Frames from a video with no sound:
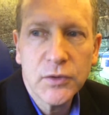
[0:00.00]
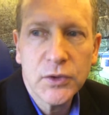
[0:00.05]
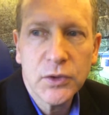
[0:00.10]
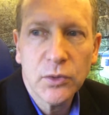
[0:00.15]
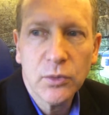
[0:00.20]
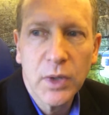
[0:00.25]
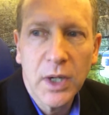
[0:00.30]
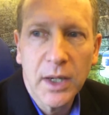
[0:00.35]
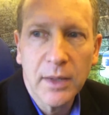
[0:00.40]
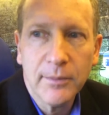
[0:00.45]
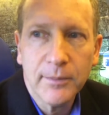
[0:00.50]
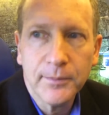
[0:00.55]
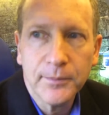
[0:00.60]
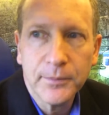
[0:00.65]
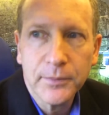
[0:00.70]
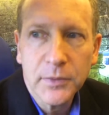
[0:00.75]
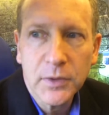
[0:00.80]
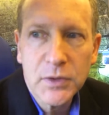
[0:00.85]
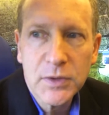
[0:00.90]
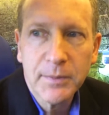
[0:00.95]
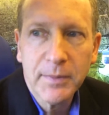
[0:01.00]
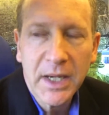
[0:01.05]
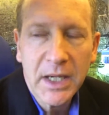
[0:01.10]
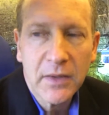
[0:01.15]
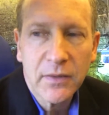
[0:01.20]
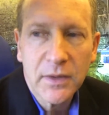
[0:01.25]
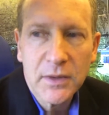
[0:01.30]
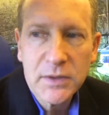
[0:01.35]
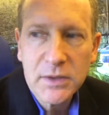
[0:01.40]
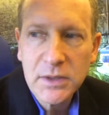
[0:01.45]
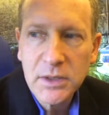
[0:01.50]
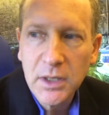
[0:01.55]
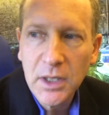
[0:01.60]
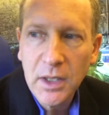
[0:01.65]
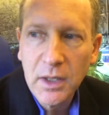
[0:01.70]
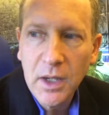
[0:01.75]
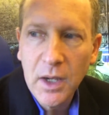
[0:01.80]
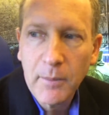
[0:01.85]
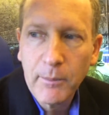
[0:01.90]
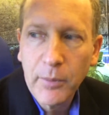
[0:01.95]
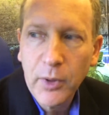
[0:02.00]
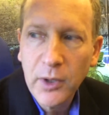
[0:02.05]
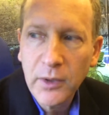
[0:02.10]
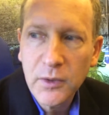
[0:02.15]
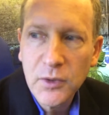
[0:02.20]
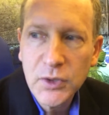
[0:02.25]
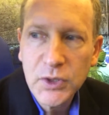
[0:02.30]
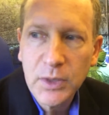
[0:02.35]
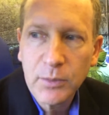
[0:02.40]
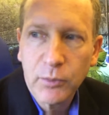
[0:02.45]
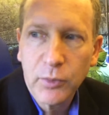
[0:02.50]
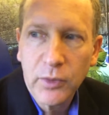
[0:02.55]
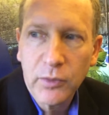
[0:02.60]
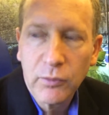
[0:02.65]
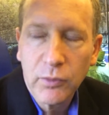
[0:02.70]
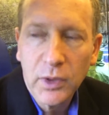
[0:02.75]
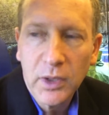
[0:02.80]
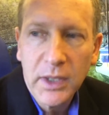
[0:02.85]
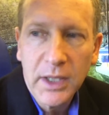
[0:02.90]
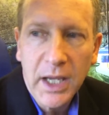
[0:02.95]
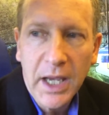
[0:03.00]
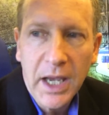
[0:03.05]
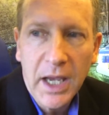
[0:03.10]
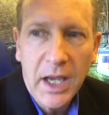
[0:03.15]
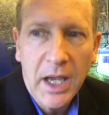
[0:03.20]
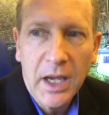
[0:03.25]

to um, to make this a, a partnership with really